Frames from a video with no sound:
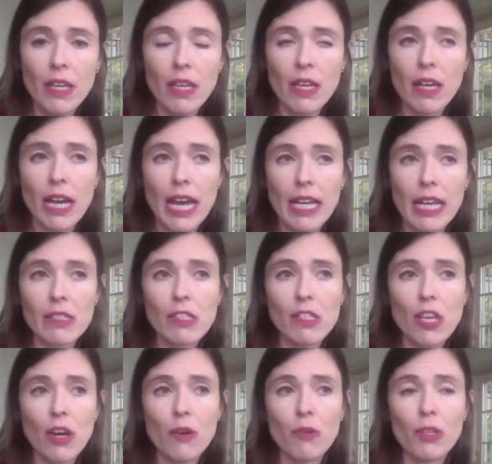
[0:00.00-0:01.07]
And
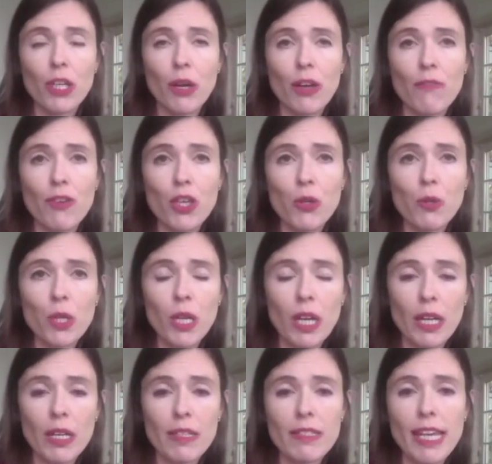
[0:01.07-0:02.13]
so, if you
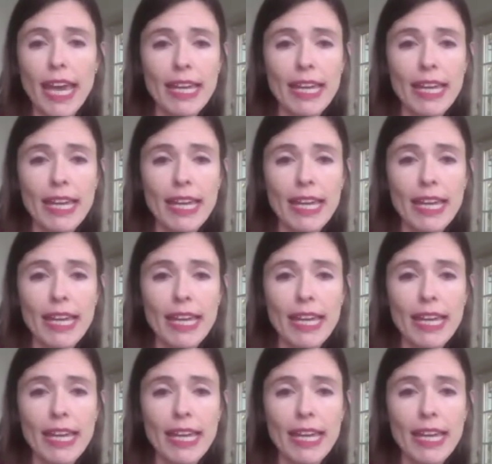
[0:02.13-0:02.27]
can take